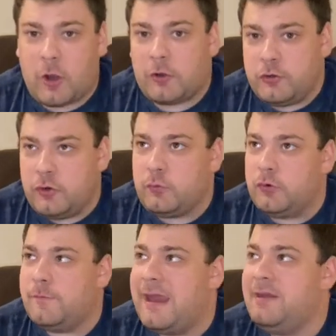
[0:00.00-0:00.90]
new
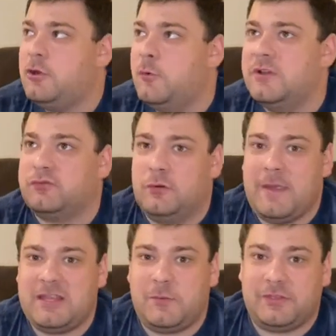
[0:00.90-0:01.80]
roommate, who was
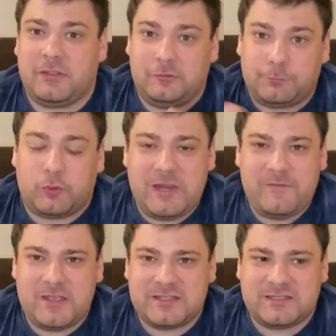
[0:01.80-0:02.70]
roommates with the
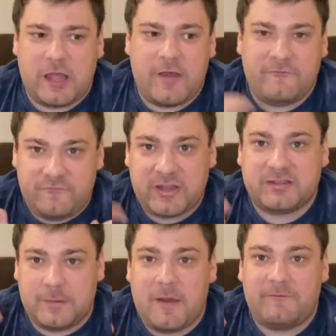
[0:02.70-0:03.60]
previous
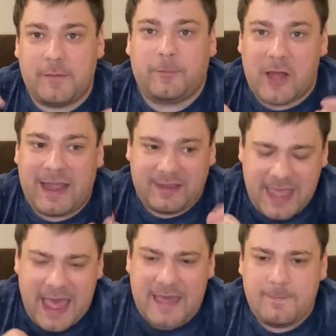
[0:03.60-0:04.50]
victim of the black
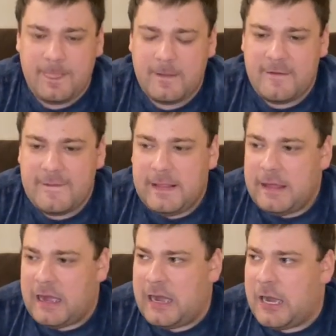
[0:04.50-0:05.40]
cat.
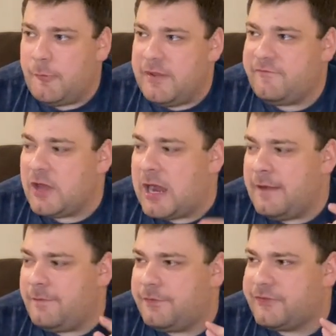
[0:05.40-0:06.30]
We've
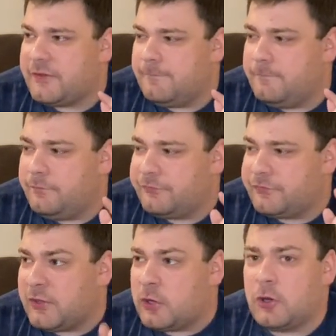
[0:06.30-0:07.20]
got
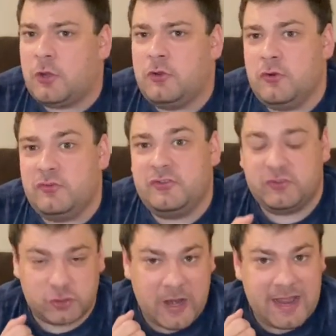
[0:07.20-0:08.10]
the girl who
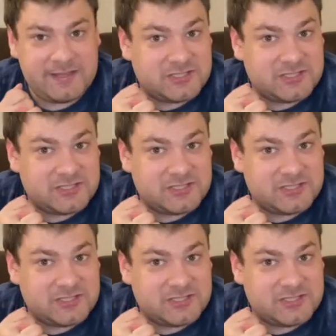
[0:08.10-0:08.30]
tries